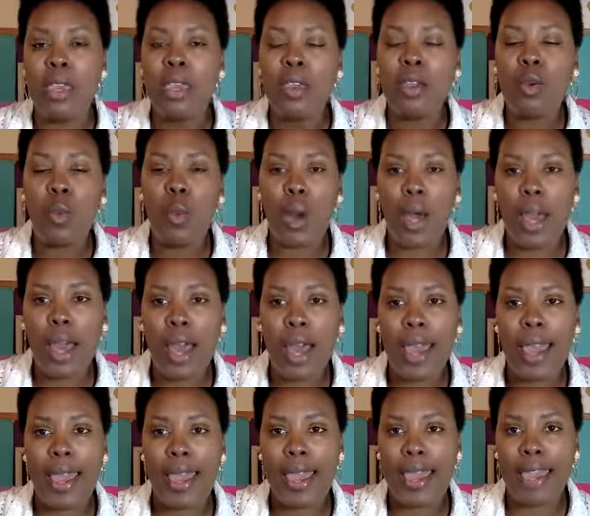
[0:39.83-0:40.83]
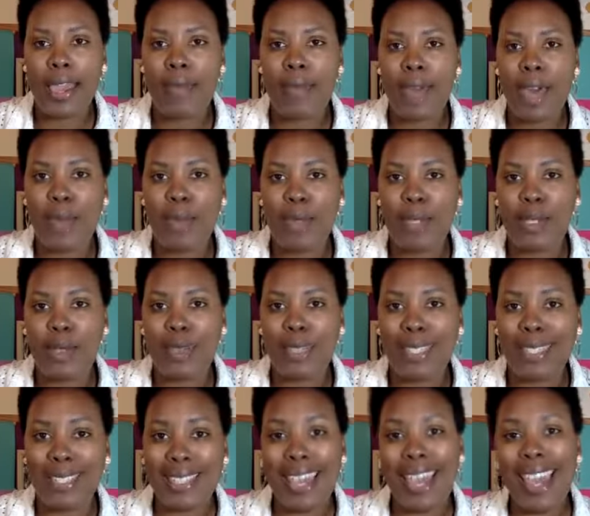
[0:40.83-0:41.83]
What I am up to
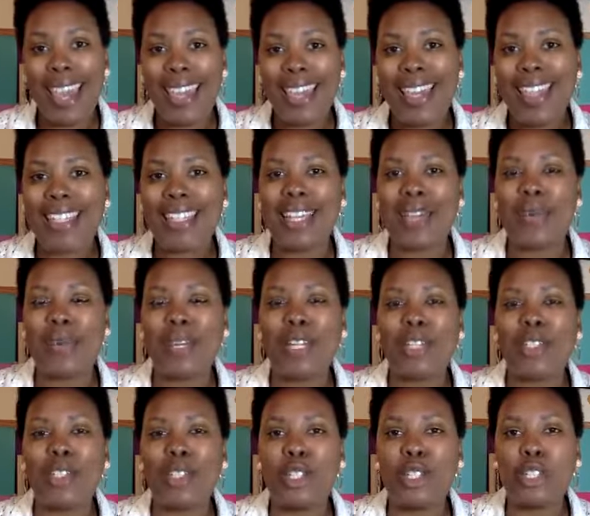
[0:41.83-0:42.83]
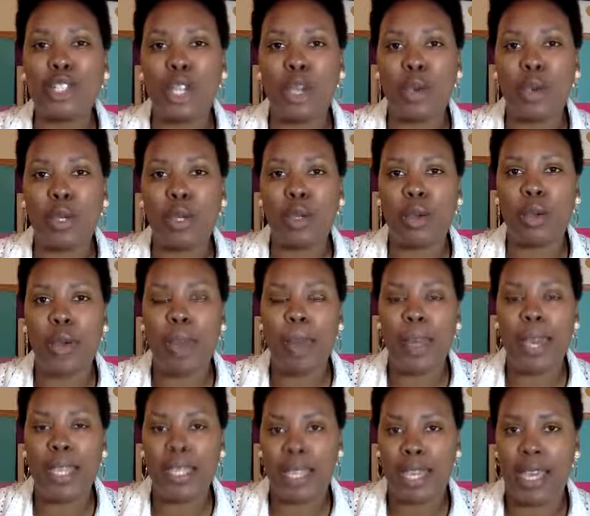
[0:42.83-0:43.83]
today is I wanted to show you
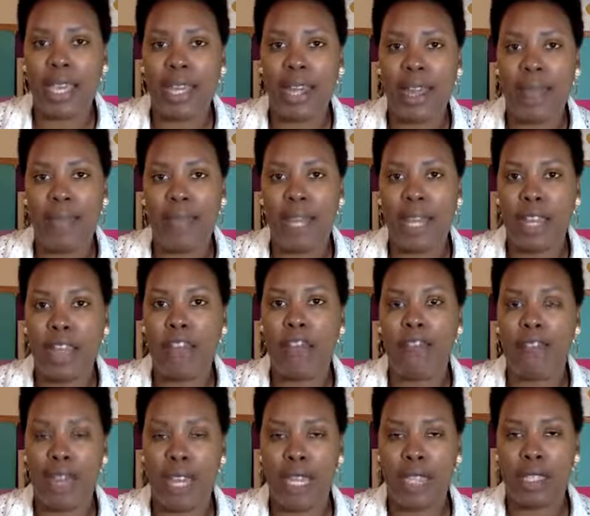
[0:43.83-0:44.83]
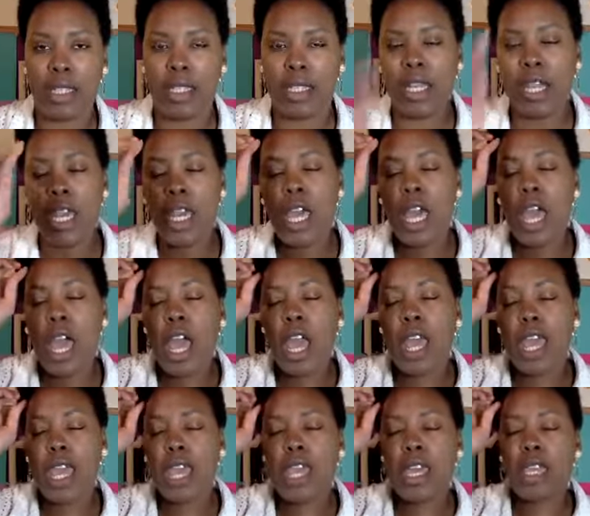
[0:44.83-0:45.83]
my 10-minute face.
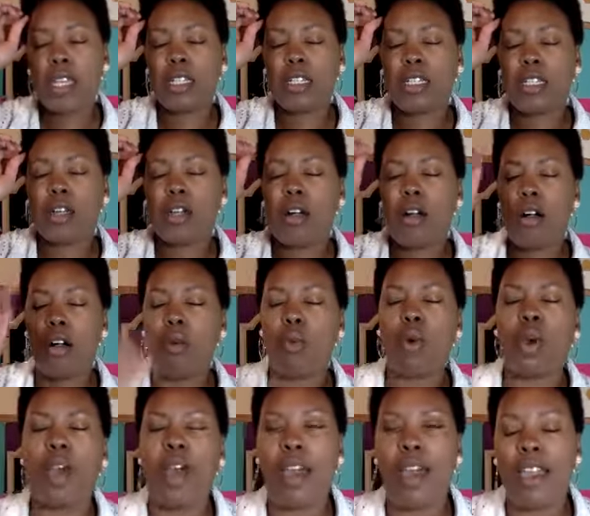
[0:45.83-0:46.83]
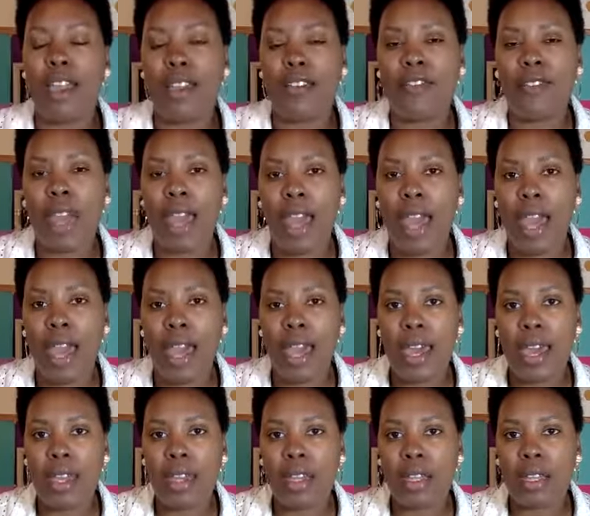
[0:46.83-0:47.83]
And what I have
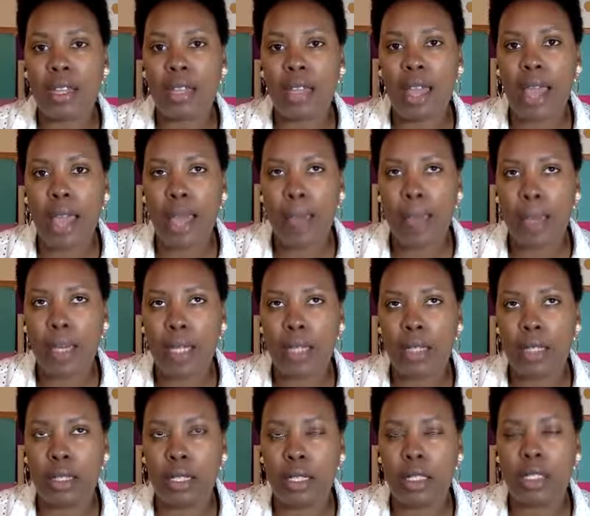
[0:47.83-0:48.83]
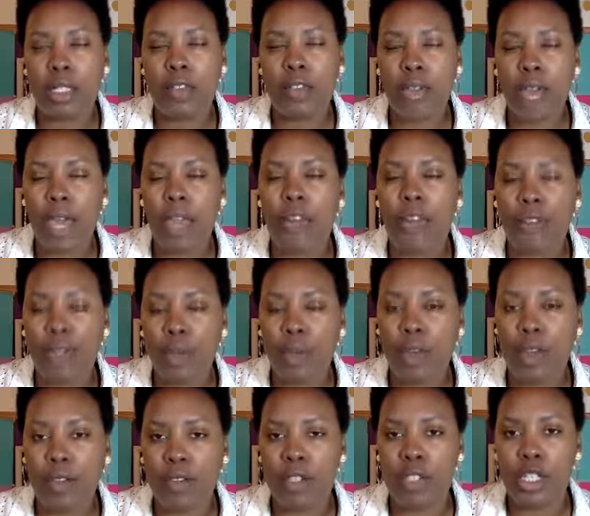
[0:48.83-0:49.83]
had happen is I've had a few
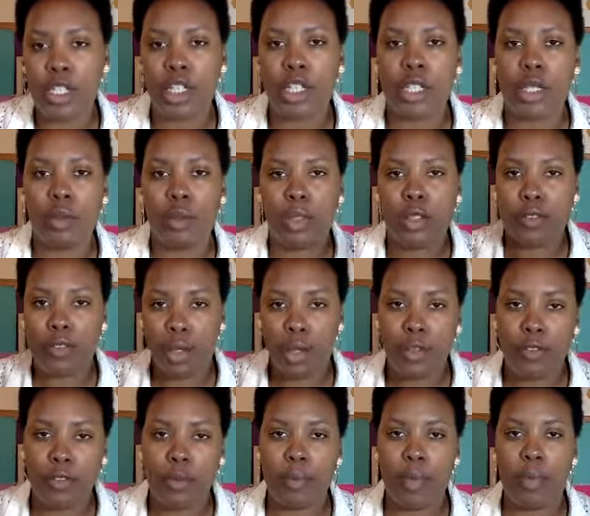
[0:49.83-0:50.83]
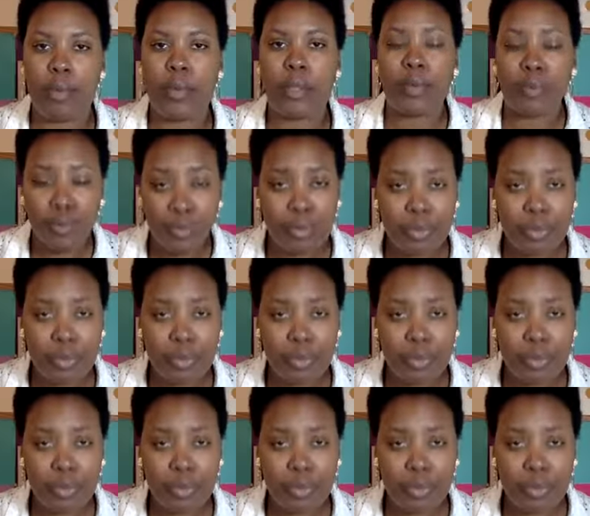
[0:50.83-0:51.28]
conversations with a few different people.